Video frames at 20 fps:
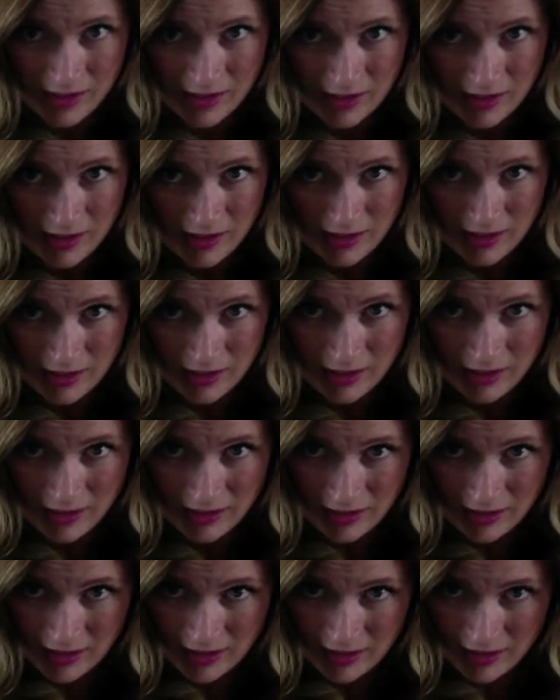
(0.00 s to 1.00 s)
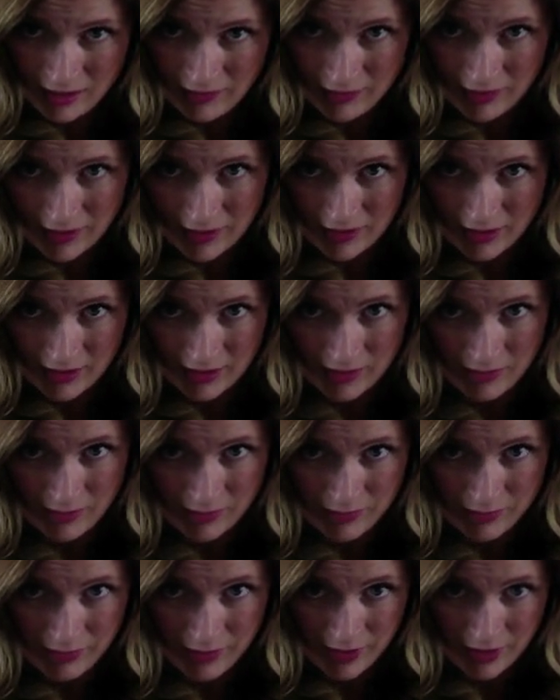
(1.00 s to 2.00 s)
and I can never get the
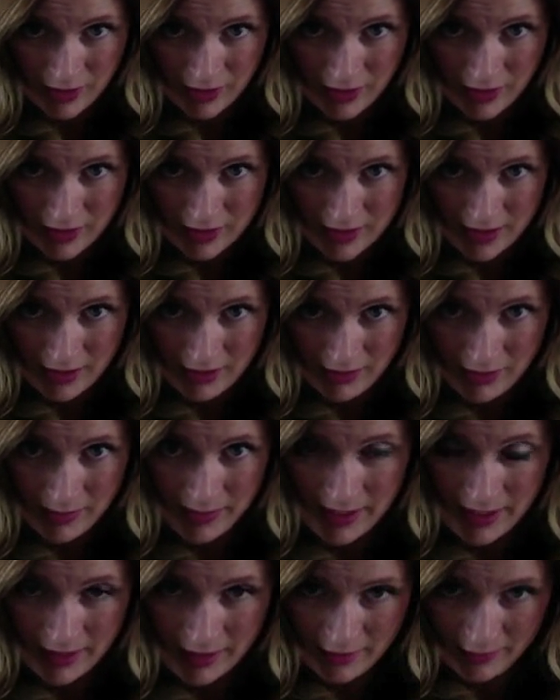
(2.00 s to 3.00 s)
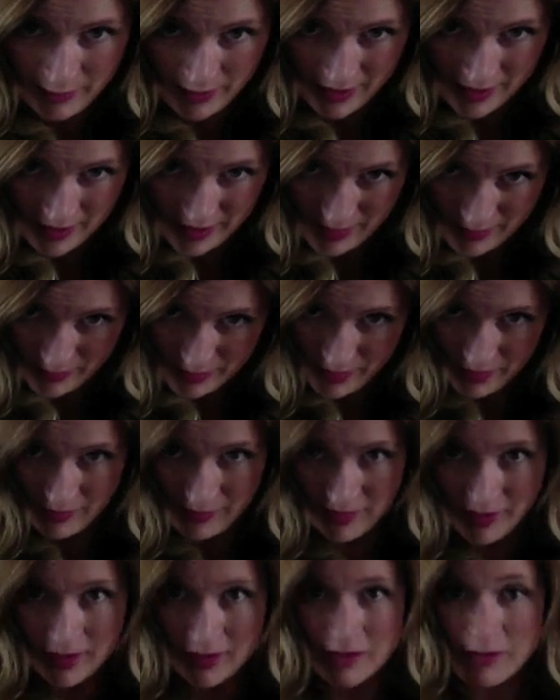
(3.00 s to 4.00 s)
part down the back of my head
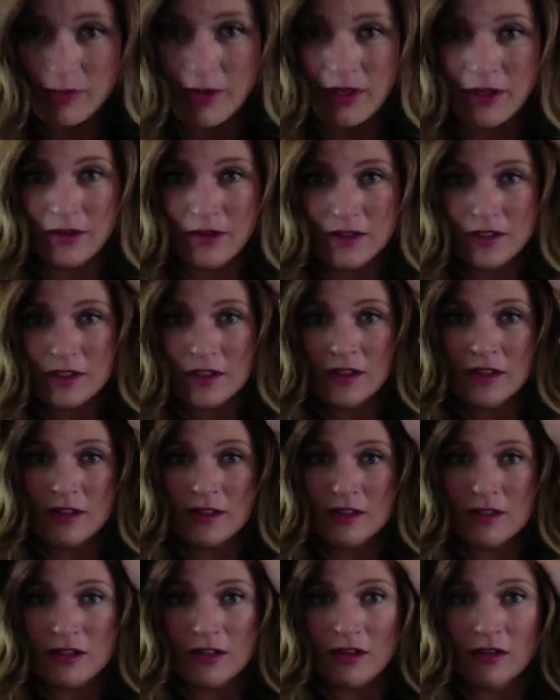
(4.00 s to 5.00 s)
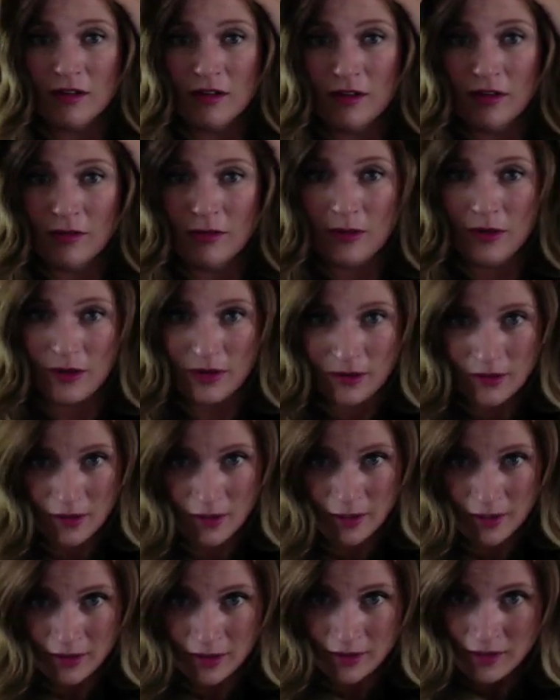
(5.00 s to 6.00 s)
perfect, but you're just going to start at your
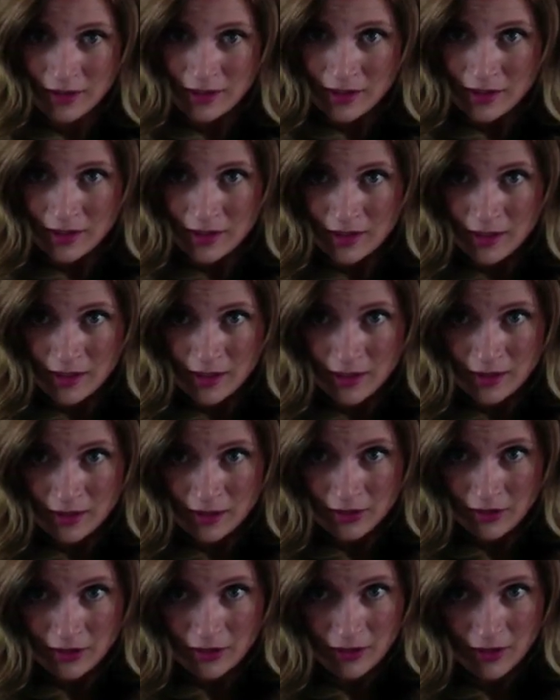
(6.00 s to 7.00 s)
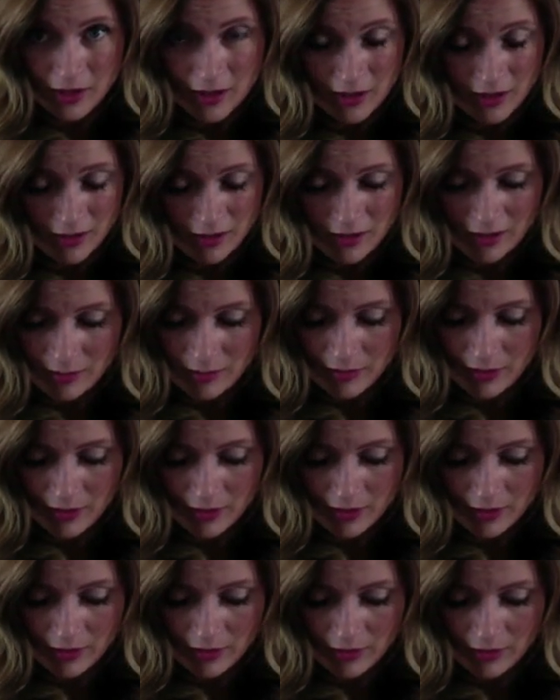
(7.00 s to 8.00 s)
part line and then create that
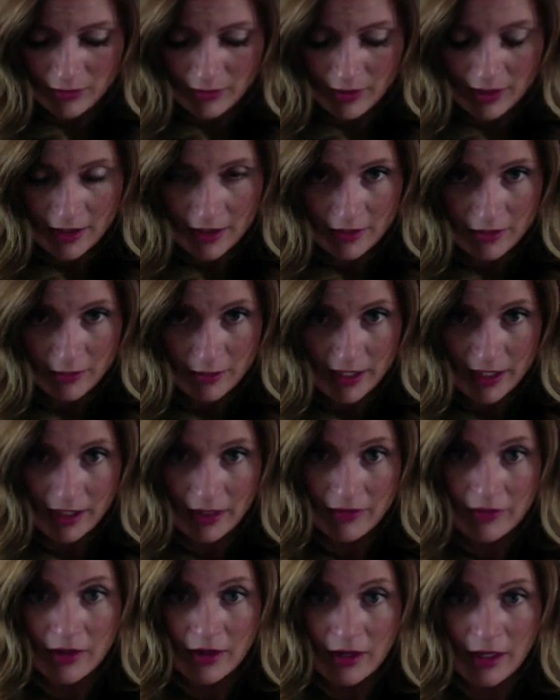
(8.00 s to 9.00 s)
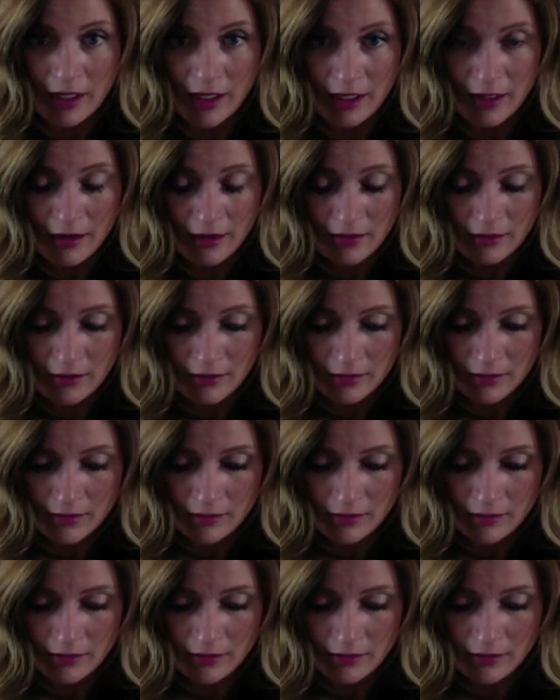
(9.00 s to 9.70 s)
part all the way down the back of your head,